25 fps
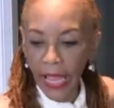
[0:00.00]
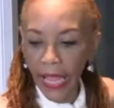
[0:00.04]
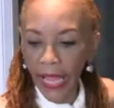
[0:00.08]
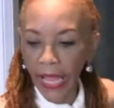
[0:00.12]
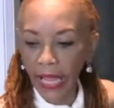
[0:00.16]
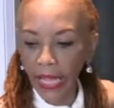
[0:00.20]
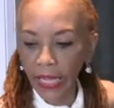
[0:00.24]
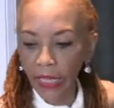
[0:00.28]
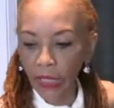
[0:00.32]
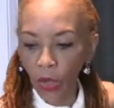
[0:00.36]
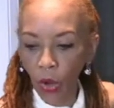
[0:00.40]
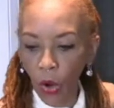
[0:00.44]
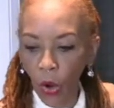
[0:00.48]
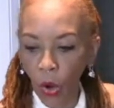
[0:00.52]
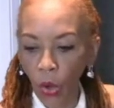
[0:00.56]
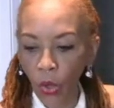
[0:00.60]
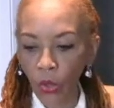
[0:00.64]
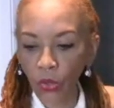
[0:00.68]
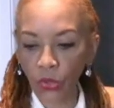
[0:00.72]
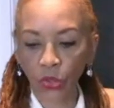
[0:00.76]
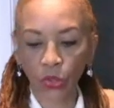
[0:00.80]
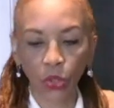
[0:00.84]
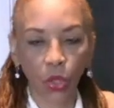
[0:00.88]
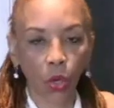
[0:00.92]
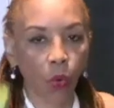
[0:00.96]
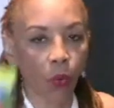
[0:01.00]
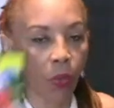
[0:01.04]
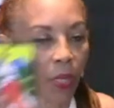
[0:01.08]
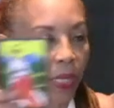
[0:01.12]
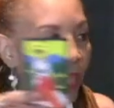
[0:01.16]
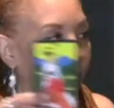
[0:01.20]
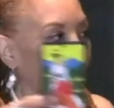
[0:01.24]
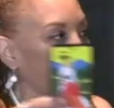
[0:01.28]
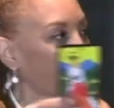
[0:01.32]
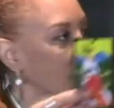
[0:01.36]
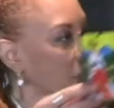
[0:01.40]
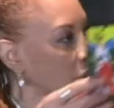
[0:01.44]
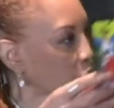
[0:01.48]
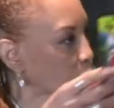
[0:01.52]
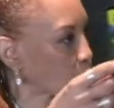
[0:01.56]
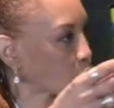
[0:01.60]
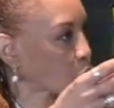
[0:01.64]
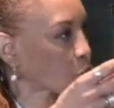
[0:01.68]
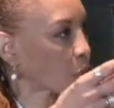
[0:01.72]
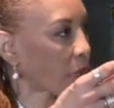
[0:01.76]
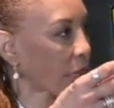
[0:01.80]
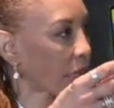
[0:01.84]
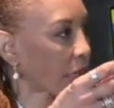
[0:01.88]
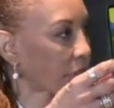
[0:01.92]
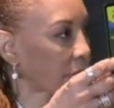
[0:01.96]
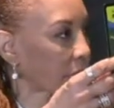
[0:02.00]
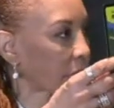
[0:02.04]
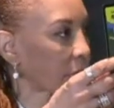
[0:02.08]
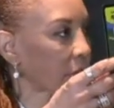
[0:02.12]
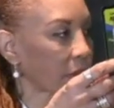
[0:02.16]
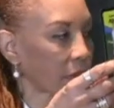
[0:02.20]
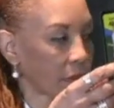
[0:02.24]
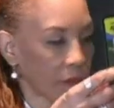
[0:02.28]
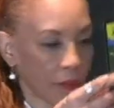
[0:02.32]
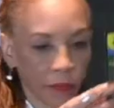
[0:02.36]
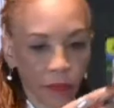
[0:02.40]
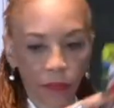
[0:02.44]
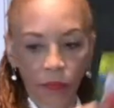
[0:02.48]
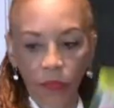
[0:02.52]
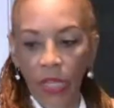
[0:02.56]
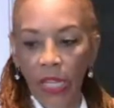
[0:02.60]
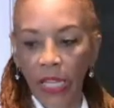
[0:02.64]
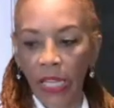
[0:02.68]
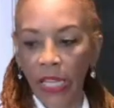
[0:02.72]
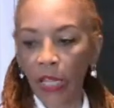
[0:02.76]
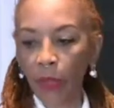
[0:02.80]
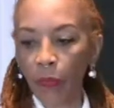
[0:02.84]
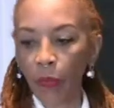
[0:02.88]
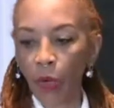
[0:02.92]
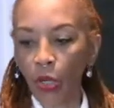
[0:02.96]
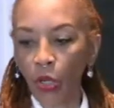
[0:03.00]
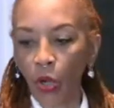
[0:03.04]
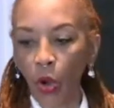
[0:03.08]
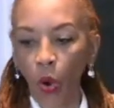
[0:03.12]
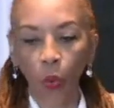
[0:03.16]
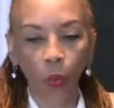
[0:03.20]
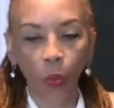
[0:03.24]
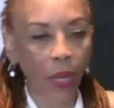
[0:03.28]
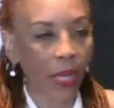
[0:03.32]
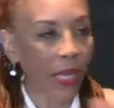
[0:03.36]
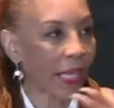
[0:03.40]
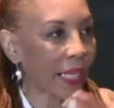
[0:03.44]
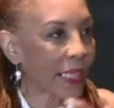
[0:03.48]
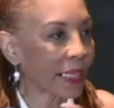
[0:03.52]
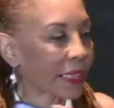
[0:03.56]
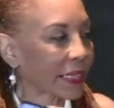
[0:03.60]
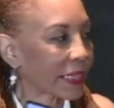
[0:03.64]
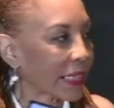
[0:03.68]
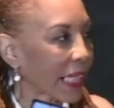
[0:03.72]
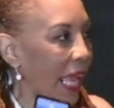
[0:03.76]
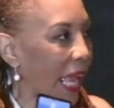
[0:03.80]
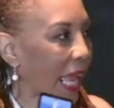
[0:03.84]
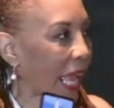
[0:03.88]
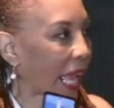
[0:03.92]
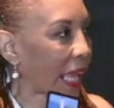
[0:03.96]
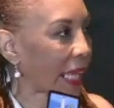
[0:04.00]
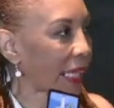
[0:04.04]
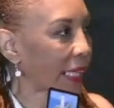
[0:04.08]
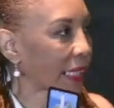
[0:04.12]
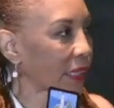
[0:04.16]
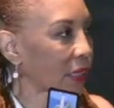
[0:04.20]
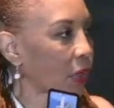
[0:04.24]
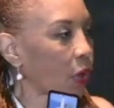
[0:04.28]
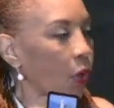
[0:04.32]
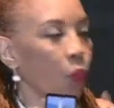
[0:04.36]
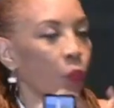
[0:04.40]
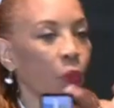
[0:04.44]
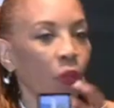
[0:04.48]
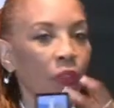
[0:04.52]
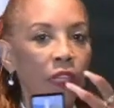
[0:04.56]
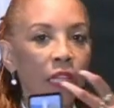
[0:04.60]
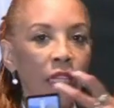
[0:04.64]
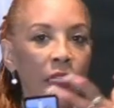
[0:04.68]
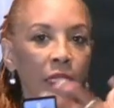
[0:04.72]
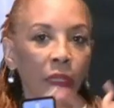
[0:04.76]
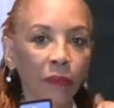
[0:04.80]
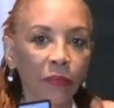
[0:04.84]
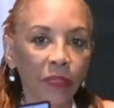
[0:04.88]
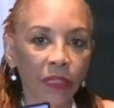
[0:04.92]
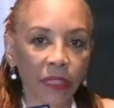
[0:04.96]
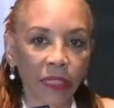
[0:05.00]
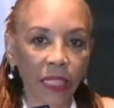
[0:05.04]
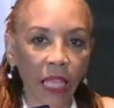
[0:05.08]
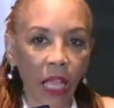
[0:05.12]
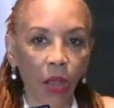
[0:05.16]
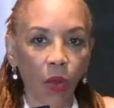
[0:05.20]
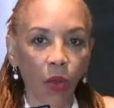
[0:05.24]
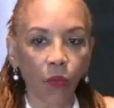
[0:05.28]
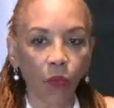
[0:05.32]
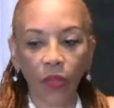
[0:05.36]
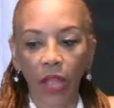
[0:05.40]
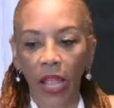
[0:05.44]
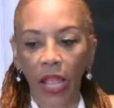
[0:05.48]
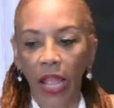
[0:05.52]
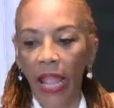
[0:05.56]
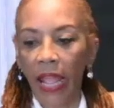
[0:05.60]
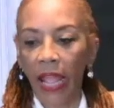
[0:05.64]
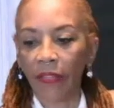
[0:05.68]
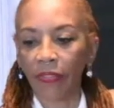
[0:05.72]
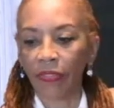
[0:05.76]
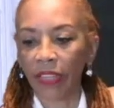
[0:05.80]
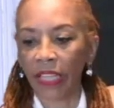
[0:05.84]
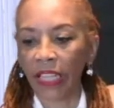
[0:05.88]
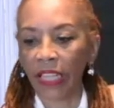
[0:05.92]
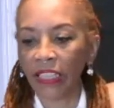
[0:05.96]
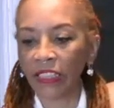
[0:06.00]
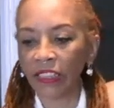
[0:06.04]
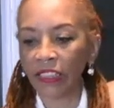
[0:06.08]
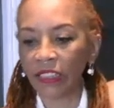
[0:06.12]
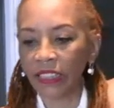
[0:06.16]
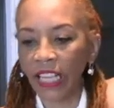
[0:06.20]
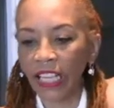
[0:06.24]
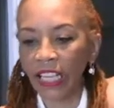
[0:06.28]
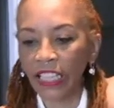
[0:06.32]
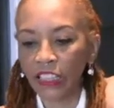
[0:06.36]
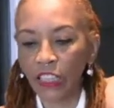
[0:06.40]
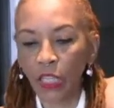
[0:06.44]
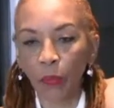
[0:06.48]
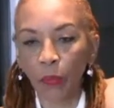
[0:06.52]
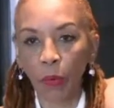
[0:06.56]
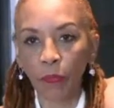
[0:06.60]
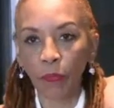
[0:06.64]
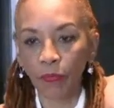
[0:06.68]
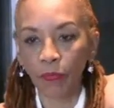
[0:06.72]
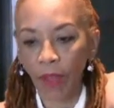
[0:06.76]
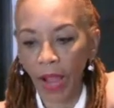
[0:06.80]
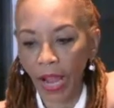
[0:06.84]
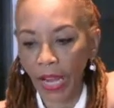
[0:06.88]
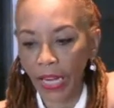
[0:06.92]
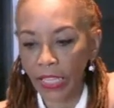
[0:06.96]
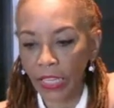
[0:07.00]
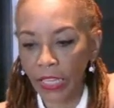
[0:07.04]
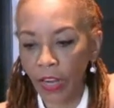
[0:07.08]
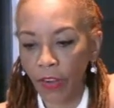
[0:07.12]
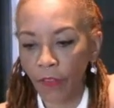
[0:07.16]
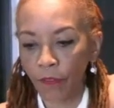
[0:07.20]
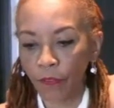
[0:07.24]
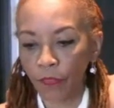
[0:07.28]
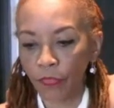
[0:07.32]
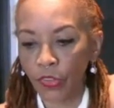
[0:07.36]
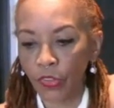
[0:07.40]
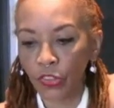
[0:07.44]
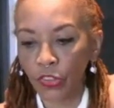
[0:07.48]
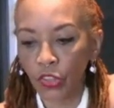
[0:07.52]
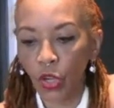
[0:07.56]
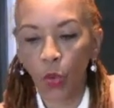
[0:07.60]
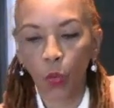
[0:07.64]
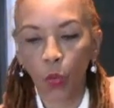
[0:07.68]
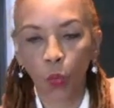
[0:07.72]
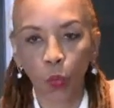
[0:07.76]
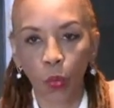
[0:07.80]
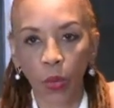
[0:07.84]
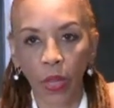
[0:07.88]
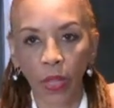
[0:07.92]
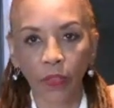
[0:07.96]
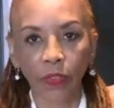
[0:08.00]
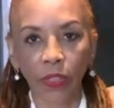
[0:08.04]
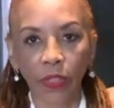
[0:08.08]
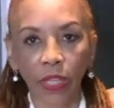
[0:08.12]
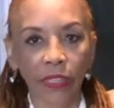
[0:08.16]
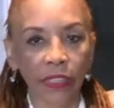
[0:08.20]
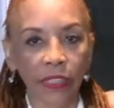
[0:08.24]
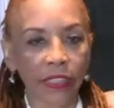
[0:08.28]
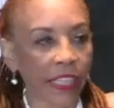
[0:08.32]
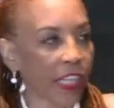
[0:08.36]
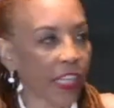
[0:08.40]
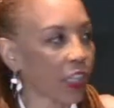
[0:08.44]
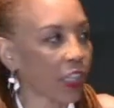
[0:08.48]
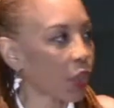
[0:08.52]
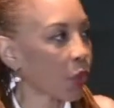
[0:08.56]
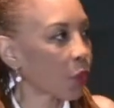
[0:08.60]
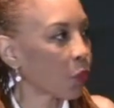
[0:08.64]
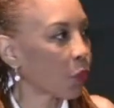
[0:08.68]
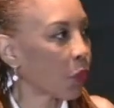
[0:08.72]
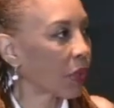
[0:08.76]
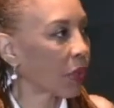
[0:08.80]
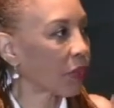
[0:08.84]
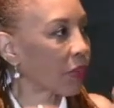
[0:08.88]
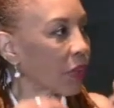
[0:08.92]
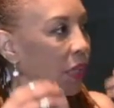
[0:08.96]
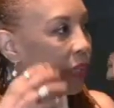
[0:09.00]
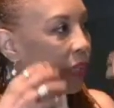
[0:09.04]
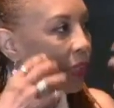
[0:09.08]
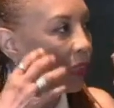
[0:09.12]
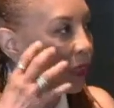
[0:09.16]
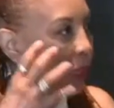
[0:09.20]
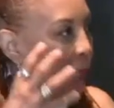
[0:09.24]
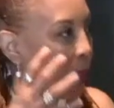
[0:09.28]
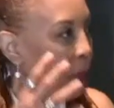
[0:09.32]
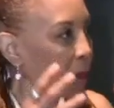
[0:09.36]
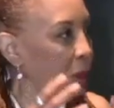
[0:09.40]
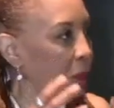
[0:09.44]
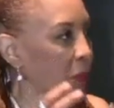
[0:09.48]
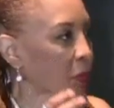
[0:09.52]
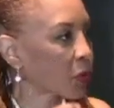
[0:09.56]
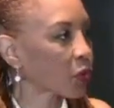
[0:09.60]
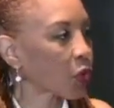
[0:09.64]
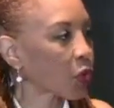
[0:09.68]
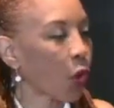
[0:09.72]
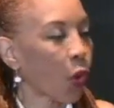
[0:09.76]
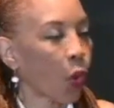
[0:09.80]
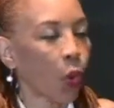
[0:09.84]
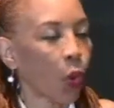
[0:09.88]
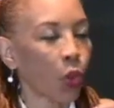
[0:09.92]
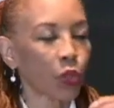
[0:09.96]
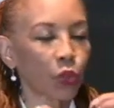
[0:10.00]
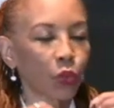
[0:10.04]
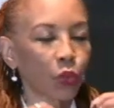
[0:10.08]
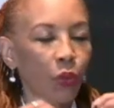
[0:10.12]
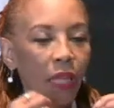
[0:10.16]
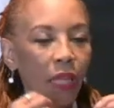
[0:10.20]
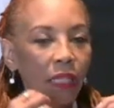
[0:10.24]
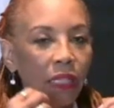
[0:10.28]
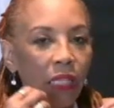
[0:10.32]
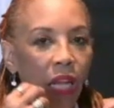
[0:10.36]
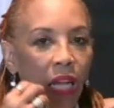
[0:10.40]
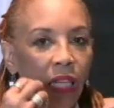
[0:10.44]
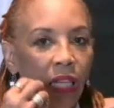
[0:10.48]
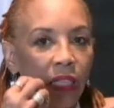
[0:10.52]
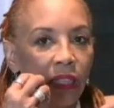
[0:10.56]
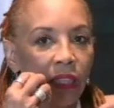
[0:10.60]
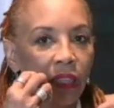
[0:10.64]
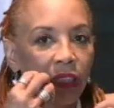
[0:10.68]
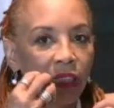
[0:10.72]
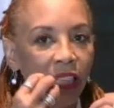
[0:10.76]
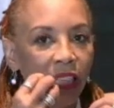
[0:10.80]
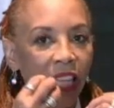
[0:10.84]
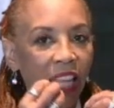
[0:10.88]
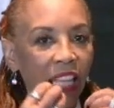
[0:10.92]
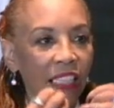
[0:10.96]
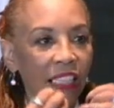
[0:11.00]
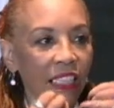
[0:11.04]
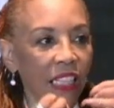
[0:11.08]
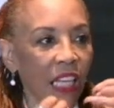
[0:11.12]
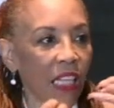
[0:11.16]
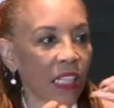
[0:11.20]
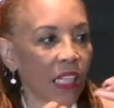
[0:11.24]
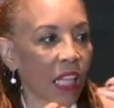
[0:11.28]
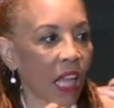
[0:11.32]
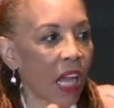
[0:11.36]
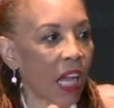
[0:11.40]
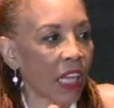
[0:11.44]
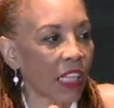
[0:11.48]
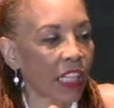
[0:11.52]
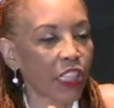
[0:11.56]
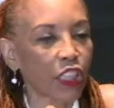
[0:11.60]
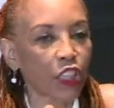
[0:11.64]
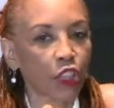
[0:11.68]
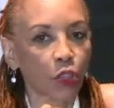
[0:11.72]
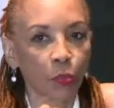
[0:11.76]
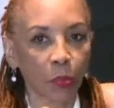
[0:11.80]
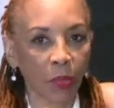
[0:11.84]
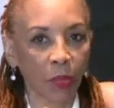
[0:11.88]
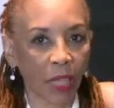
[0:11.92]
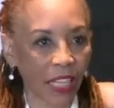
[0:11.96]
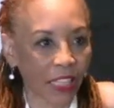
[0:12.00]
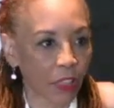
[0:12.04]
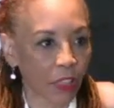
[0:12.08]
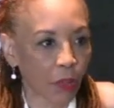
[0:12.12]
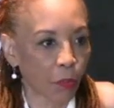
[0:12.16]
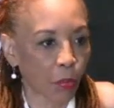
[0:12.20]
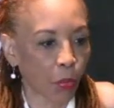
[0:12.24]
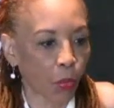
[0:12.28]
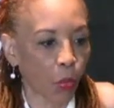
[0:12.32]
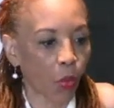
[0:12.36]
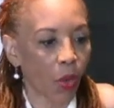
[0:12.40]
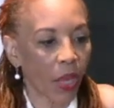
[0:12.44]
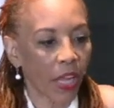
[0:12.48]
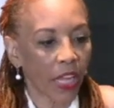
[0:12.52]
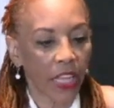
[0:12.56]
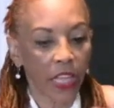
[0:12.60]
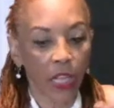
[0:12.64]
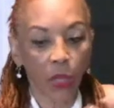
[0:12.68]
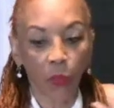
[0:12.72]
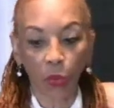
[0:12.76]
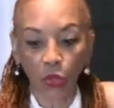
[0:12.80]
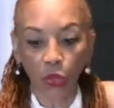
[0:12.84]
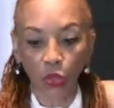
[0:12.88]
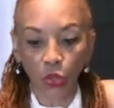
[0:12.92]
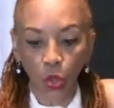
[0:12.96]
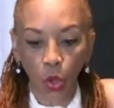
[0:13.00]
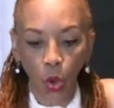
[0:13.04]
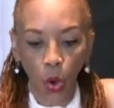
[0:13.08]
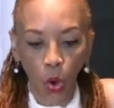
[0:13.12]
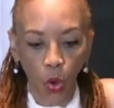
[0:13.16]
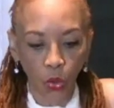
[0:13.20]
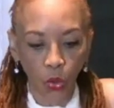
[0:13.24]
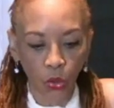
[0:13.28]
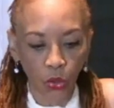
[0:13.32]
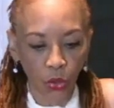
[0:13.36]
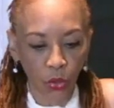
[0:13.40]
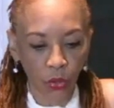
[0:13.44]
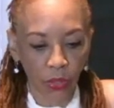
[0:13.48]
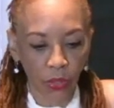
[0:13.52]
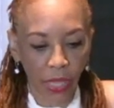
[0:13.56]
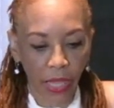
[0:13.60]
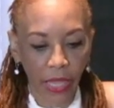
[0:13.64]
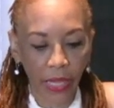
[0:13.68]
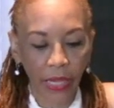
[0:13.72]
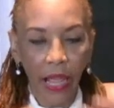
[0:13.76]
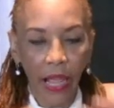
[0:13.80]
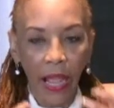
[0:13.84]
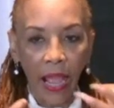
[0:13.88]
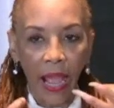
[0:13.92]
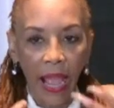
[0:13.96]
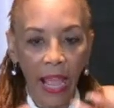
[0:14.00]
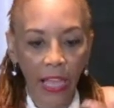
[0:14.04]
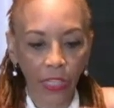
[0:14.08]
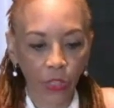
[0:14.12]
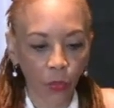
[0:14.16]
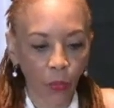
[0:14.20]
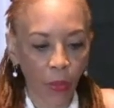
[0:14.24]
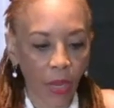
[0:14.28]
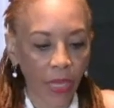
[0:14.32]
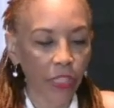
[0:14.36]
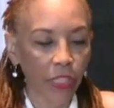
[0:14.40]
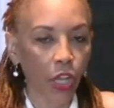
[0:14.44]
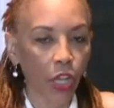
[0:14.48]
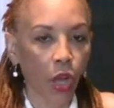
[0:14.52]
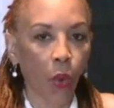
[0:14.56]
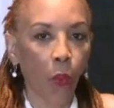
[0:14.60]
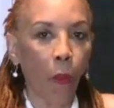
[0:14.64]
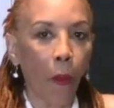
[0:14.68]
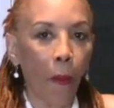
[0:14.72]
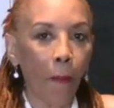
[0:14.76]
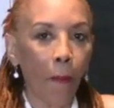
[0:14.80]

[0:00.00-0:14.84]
And also his strength. He would go inside within himself, and these things he would find comfort with dealing with numbers or trying to understand the unexplainable. He was called to that. How do I know?